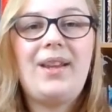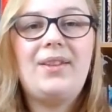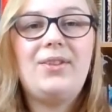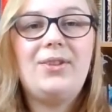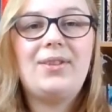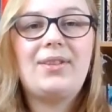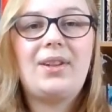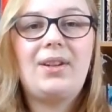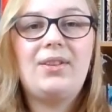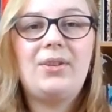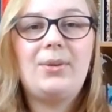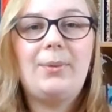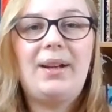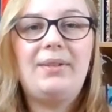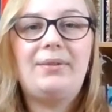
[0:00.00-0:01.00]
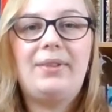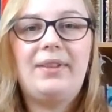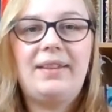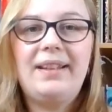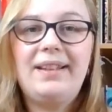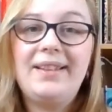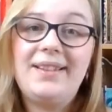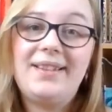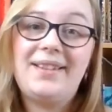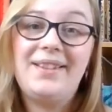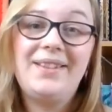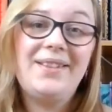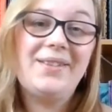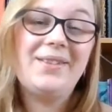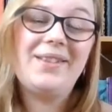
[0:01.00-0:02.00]
Just going to wait for this
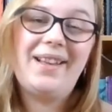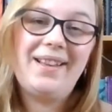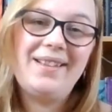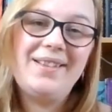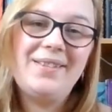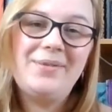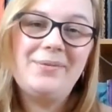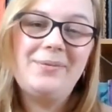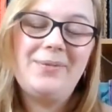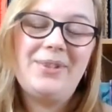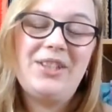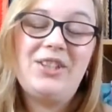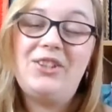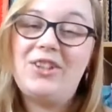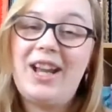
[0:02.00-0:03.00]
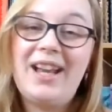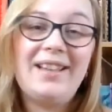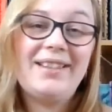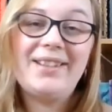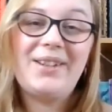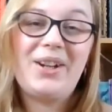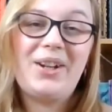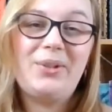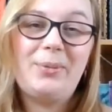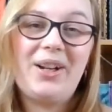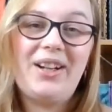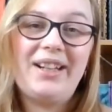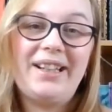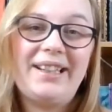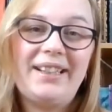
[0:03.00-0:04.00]
jet to go
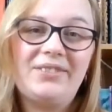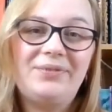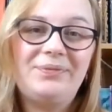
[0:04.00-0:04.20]
by.